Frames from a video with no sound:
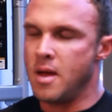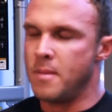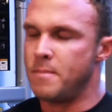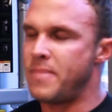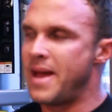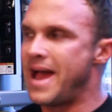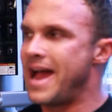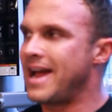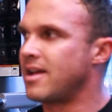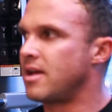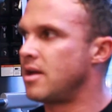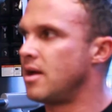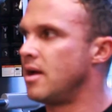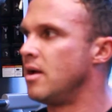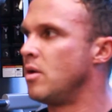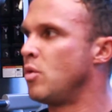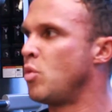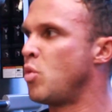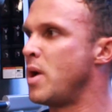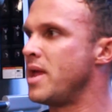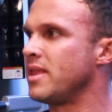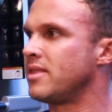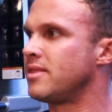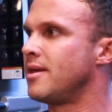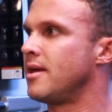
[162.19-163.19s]
back
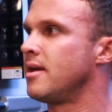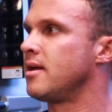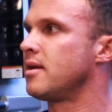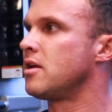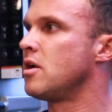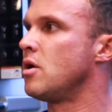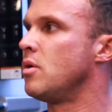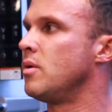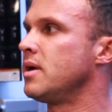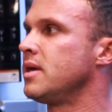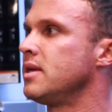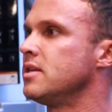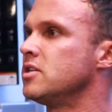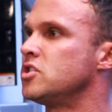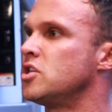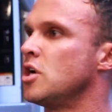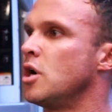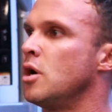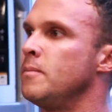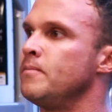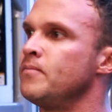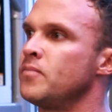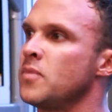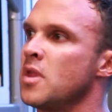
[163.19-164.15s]
width going, and so